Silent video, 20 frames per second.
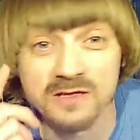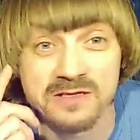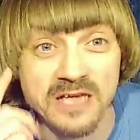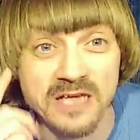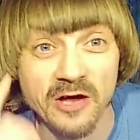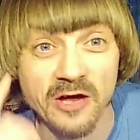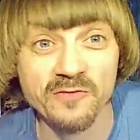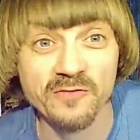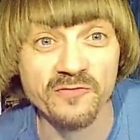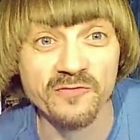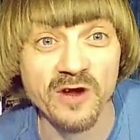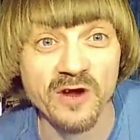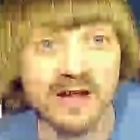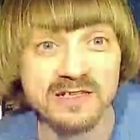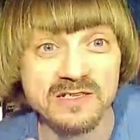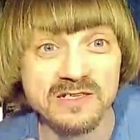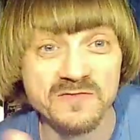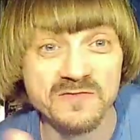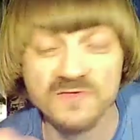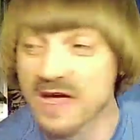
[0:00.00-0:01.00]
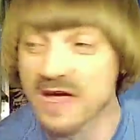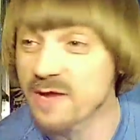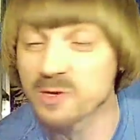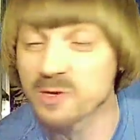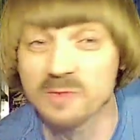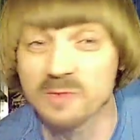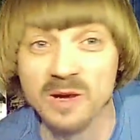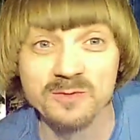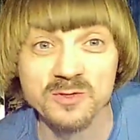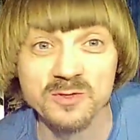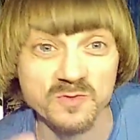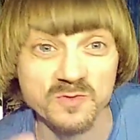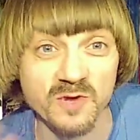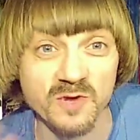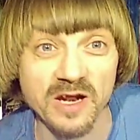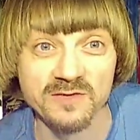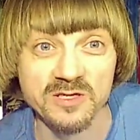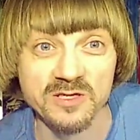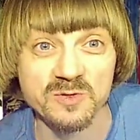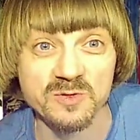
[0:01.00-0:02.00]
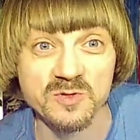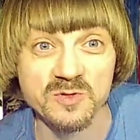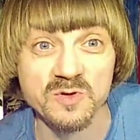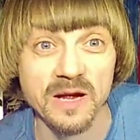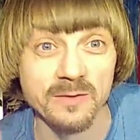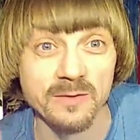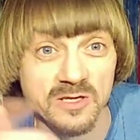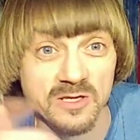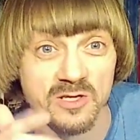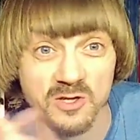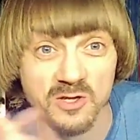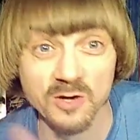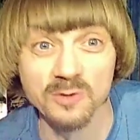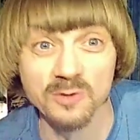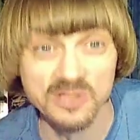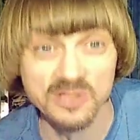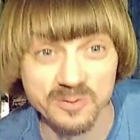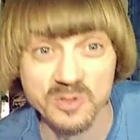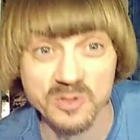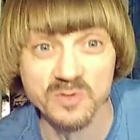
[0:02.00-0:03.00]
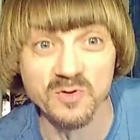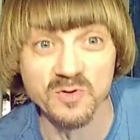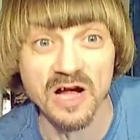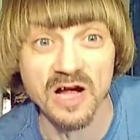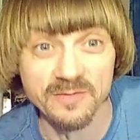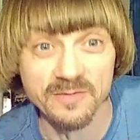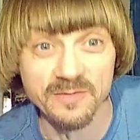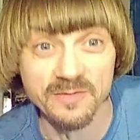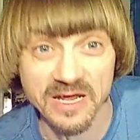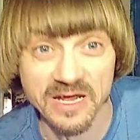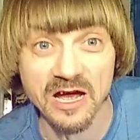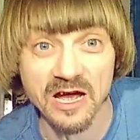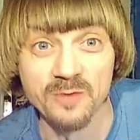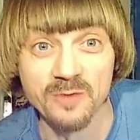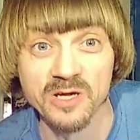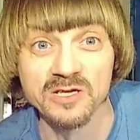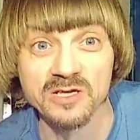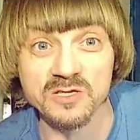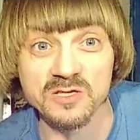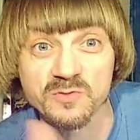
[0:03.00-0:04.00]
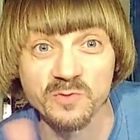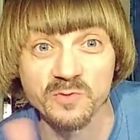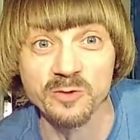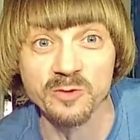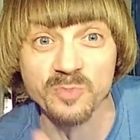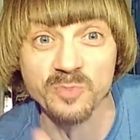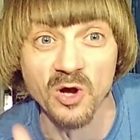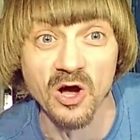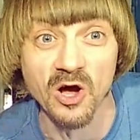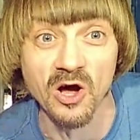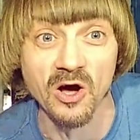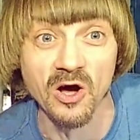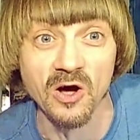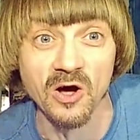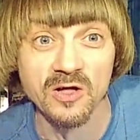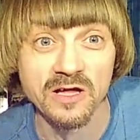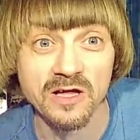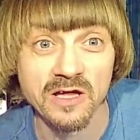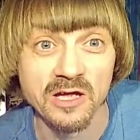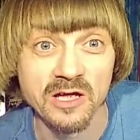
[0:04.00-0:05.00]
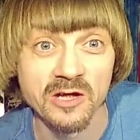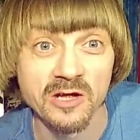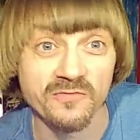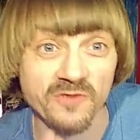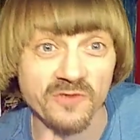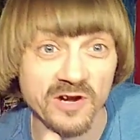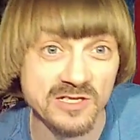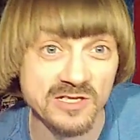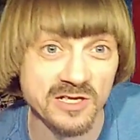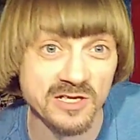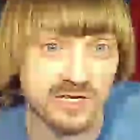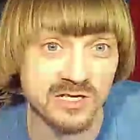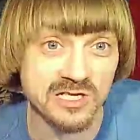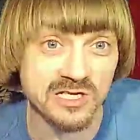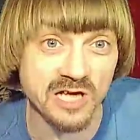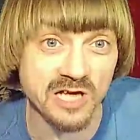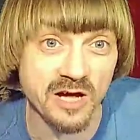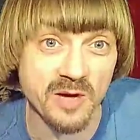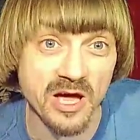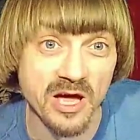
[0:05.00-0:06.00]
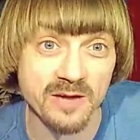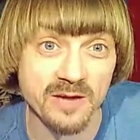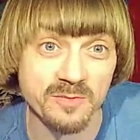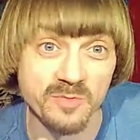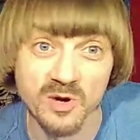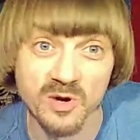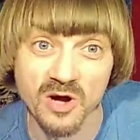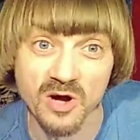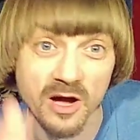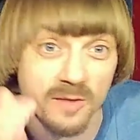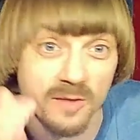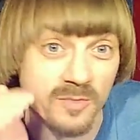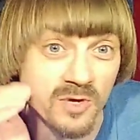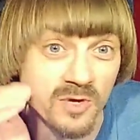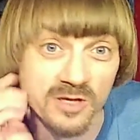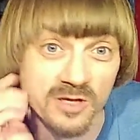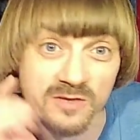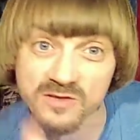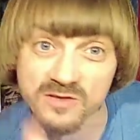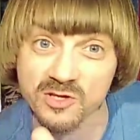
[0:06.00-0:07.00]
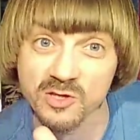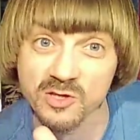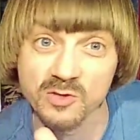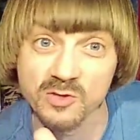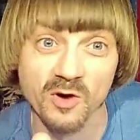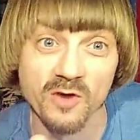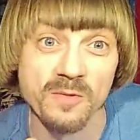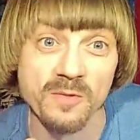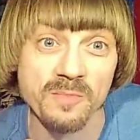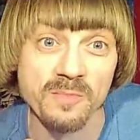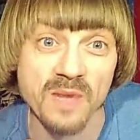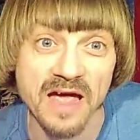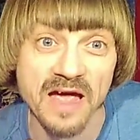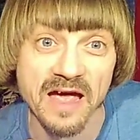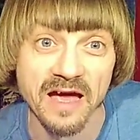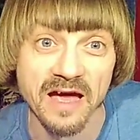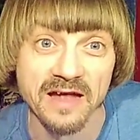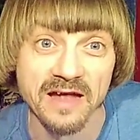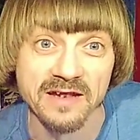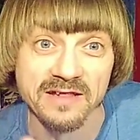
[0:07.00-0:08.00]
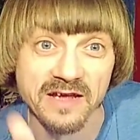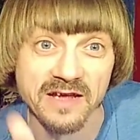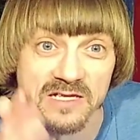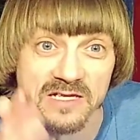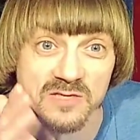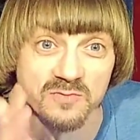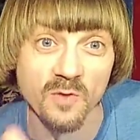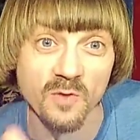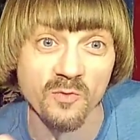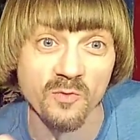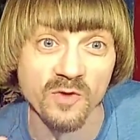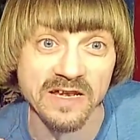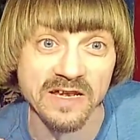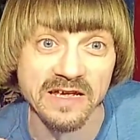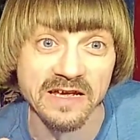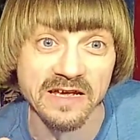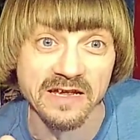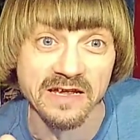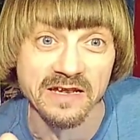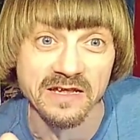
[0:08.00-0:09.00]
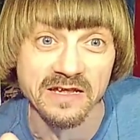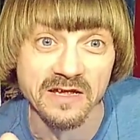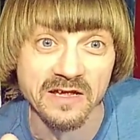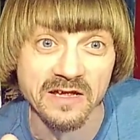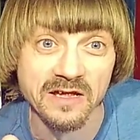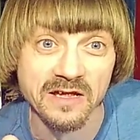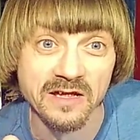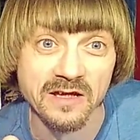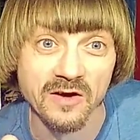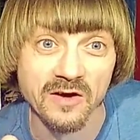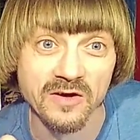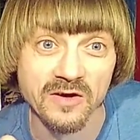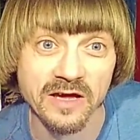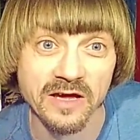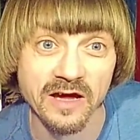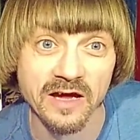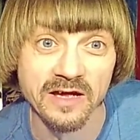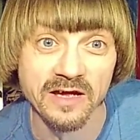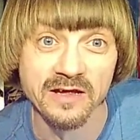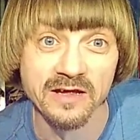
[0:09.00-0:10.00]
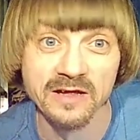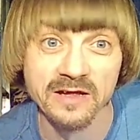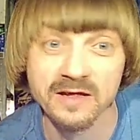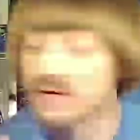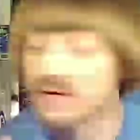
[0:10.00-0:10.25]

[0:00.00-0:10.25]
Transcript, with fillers: Tell your friends, family members, whatever, to subscribe. Go subscribe now because Weird Paul, your friends are going to sub Adam Baum. You are the man. That's what we need, okay?